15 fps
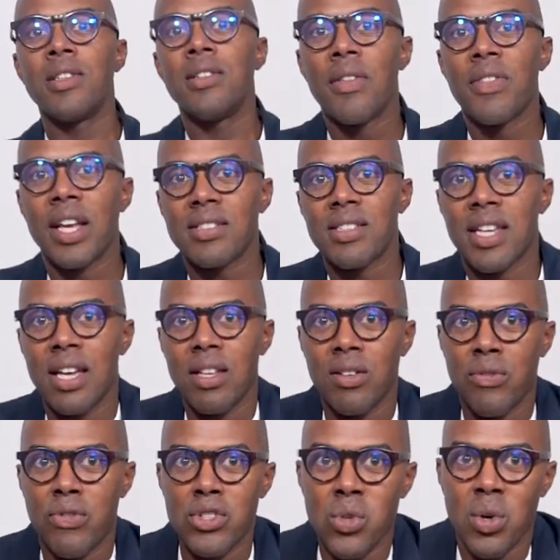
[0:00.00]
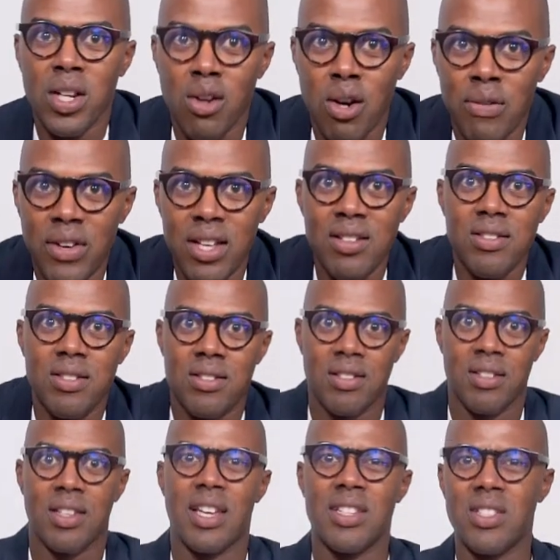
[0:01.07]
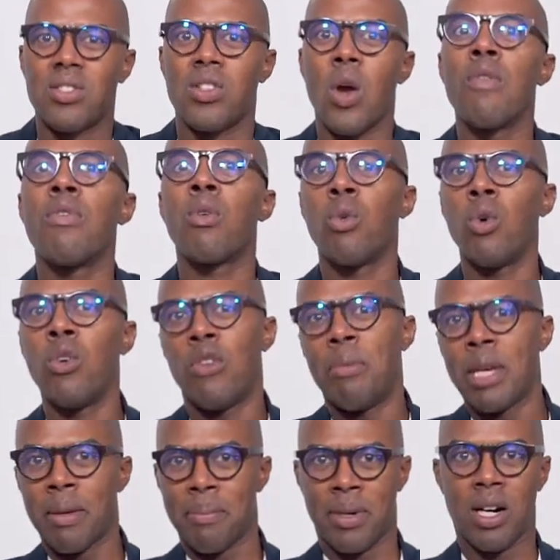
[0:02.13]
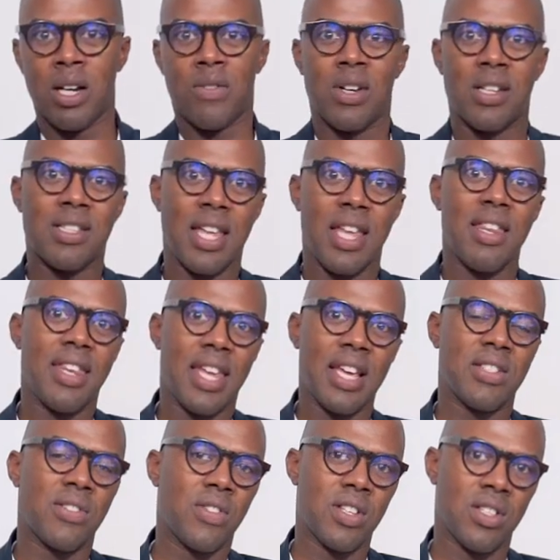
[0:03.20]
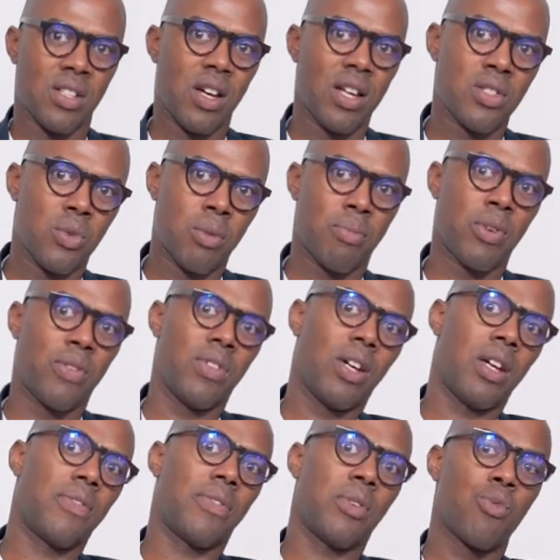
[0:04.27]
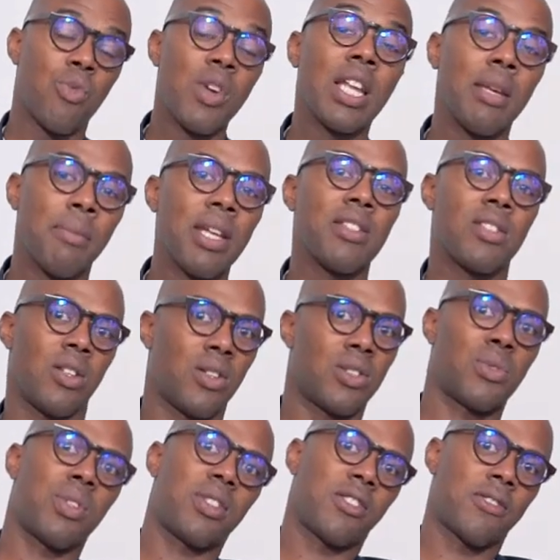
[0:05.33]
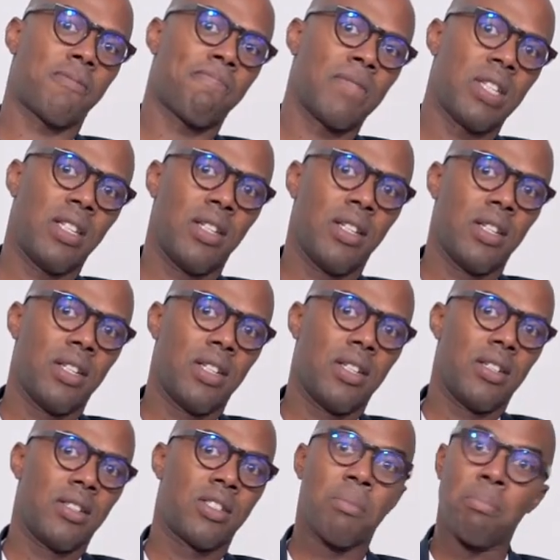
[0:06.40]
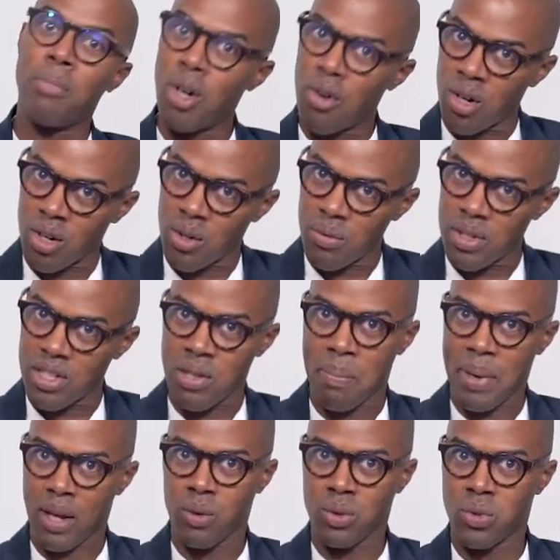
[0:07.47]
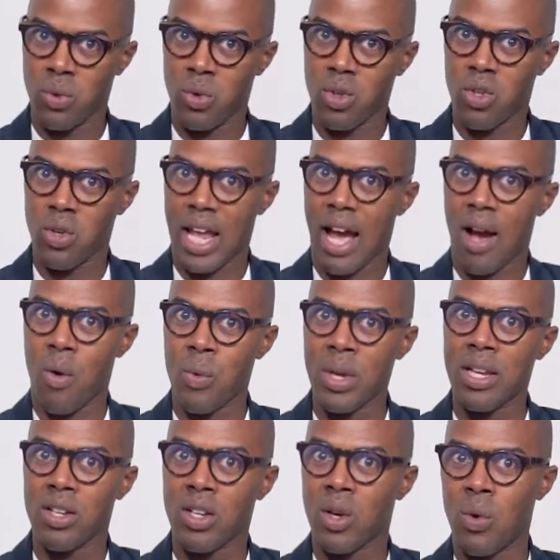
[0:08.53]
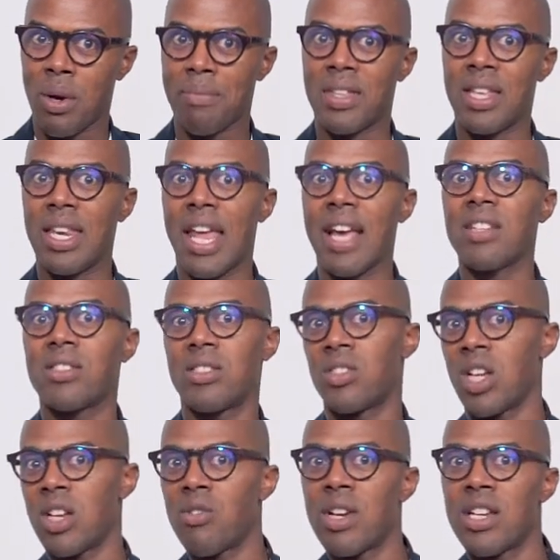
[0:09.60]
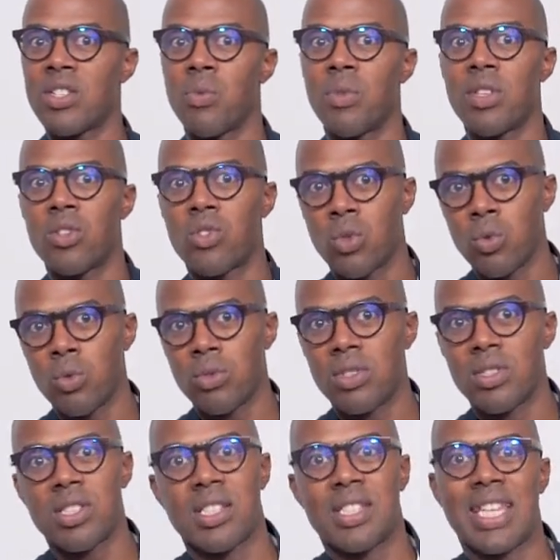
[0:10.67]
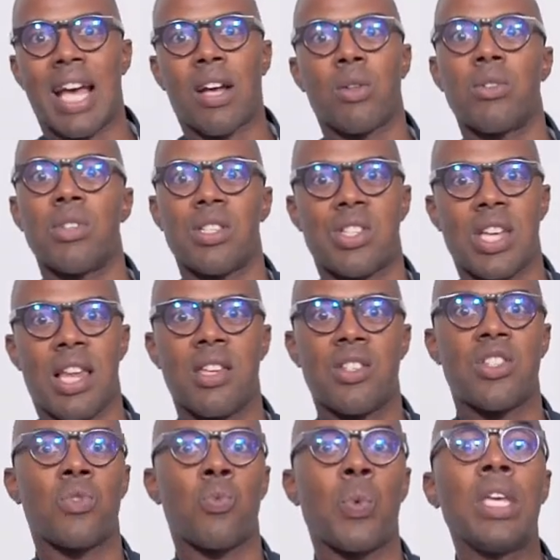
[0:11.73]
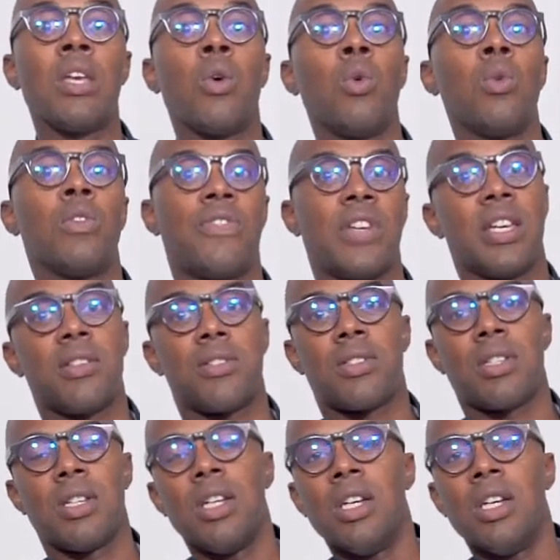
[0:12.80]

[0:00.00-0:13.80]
Thanks again for joining our events, and just overall for being part of our 10 days of design to improve life. It really means a lot to us. Tomorrow is a panel talk on how we can equip the next generation with the tools to tackle the challenges we all face.